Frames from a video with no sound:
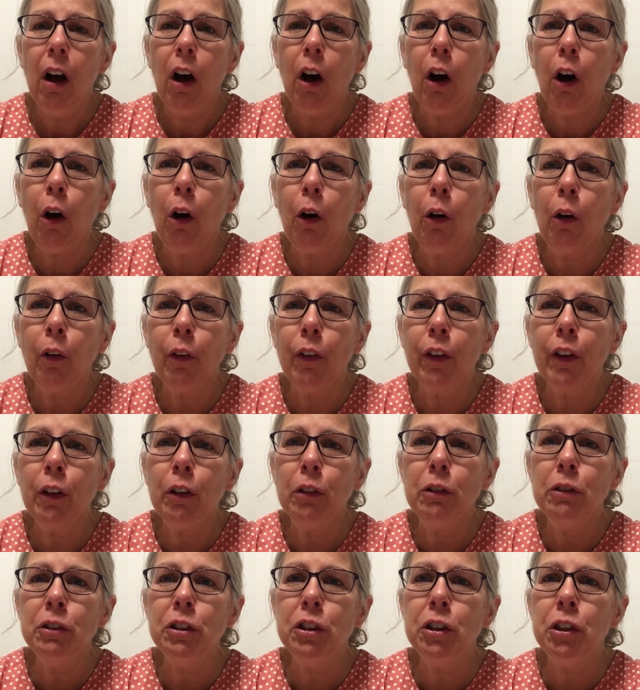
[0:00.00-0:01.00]
All
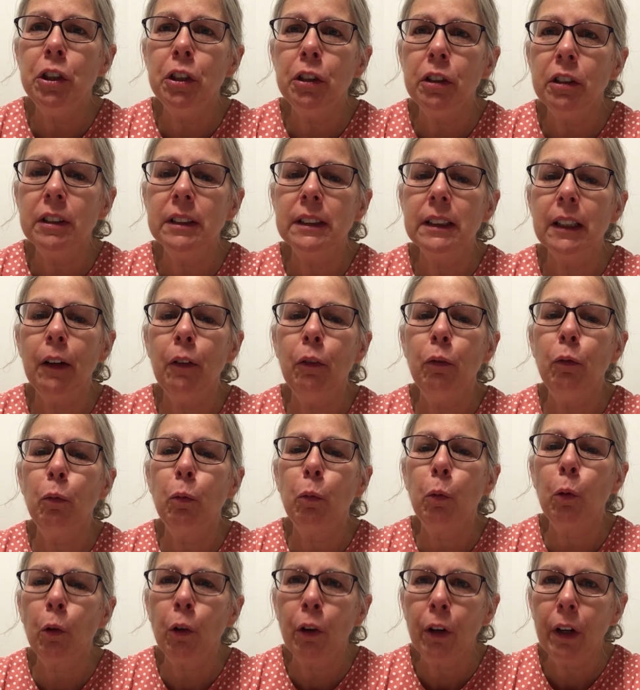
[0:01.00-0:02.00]
those years of
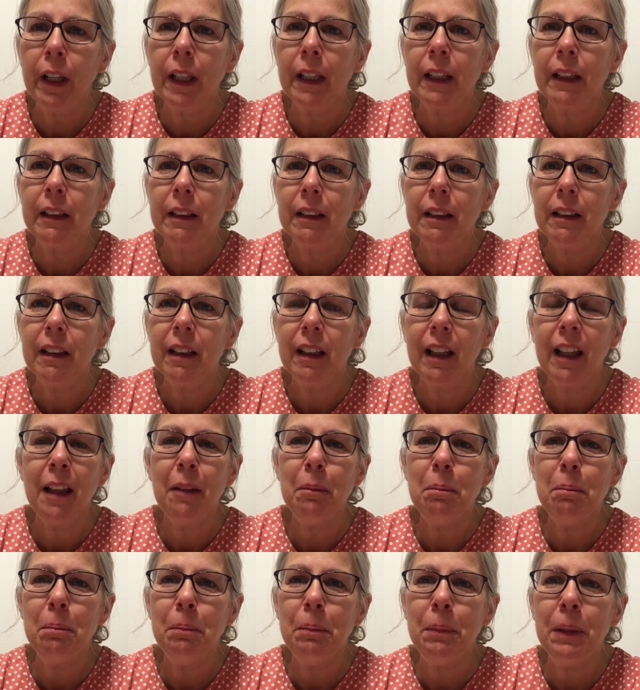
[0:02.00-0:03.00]
worrying
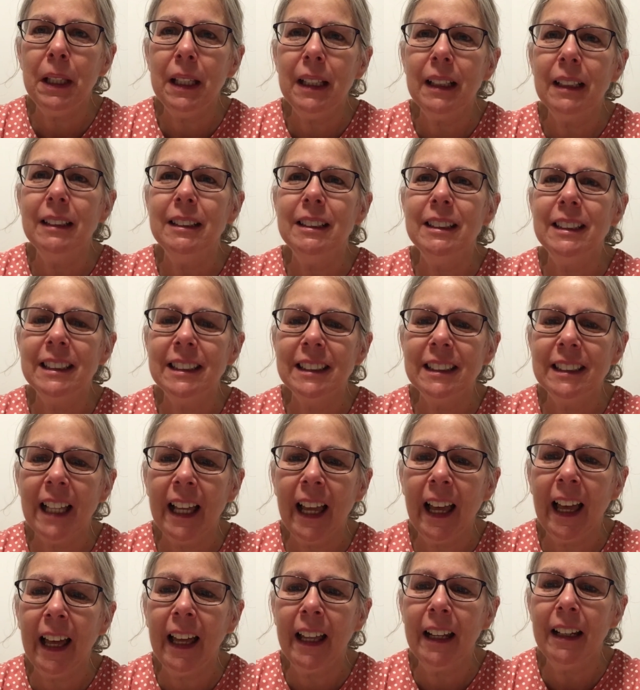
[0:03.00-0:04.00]
and being
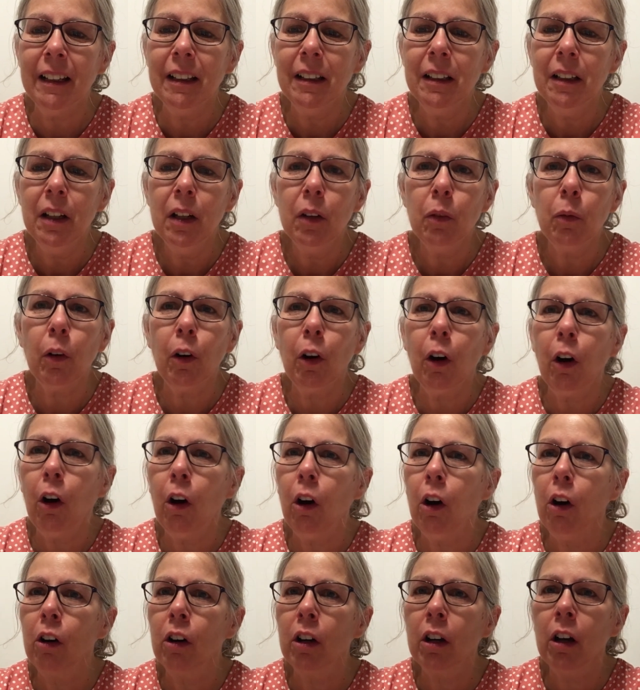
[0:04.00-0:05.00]
sad were
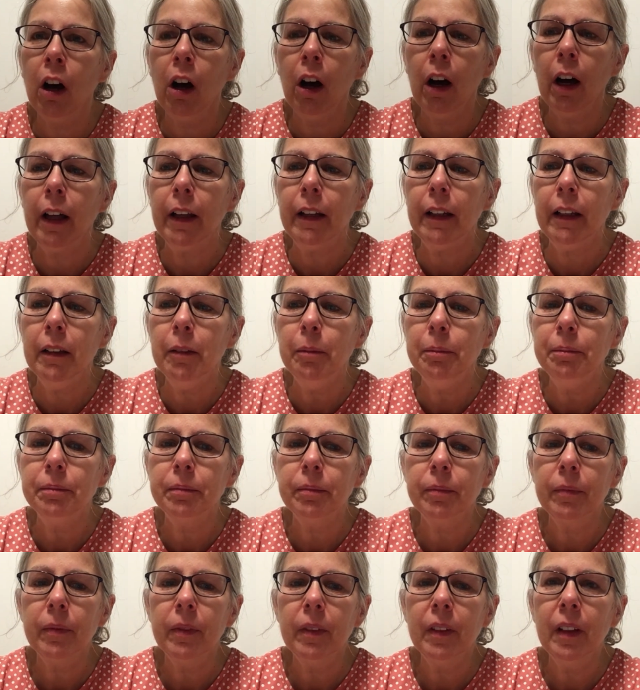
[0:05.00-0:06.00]
all gone
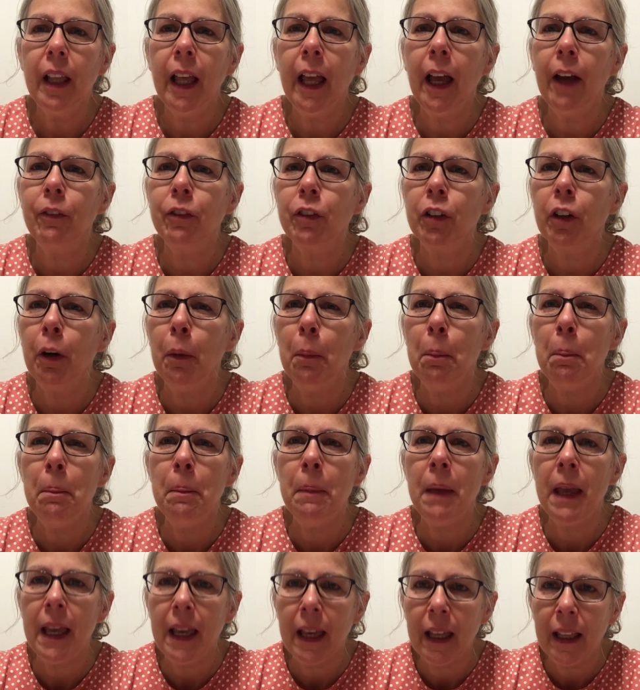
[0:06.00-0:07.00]
after a
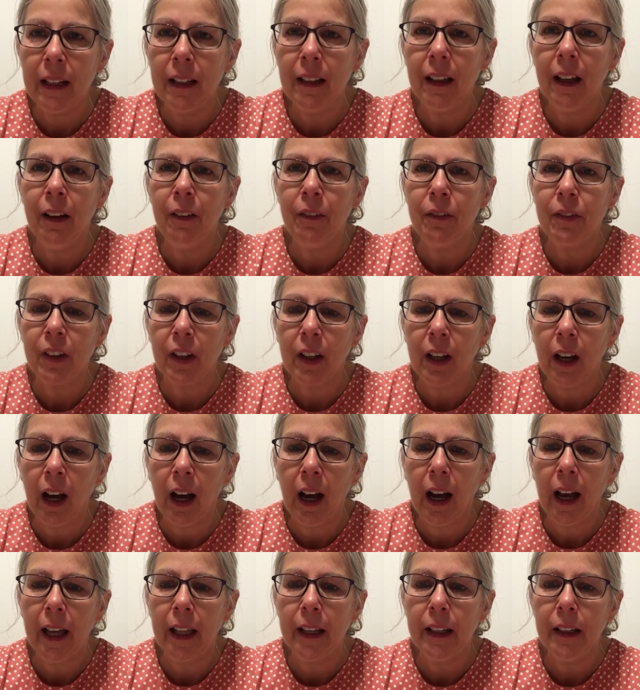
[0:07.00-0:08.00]
man of
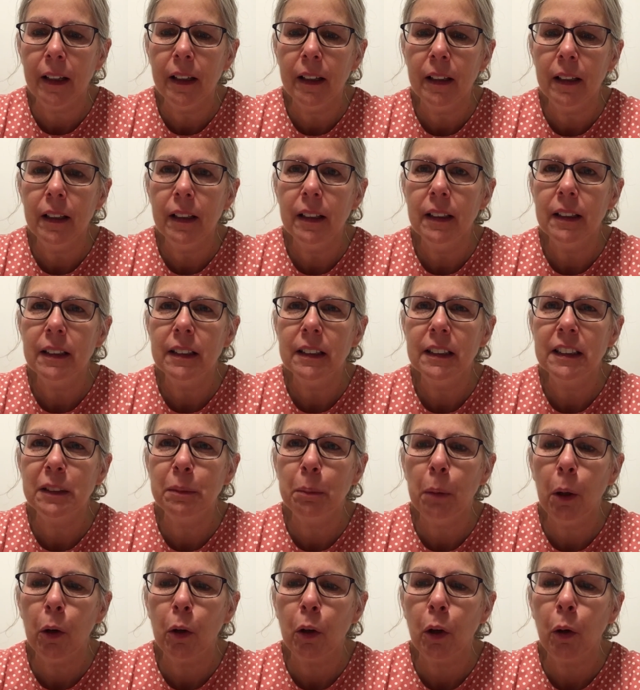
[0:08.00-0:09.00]
God
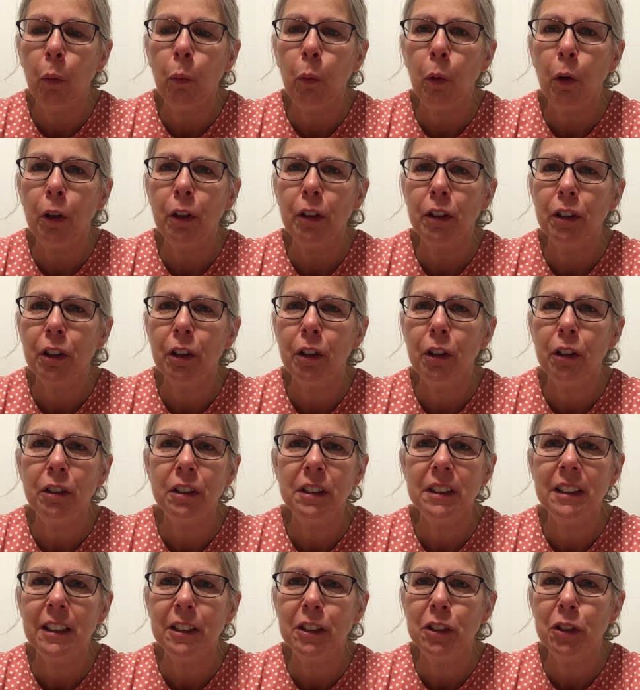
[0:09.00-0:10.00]
spoke a word to her
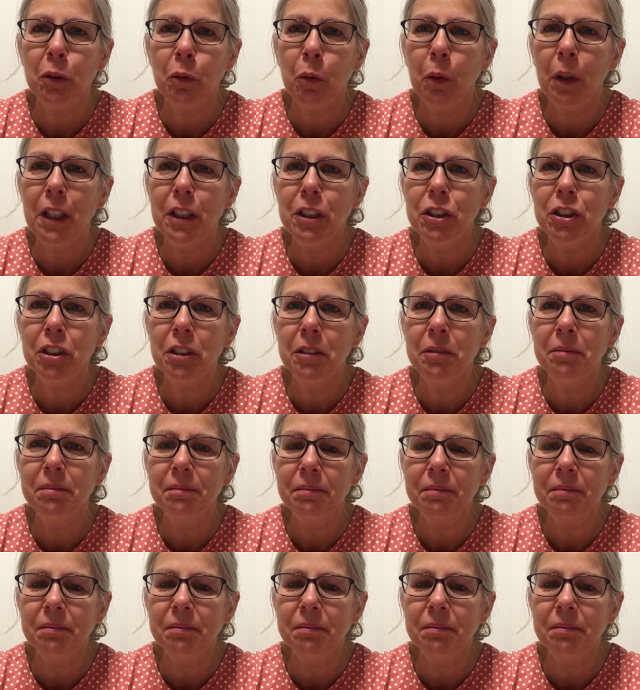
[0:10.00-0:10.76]
situation.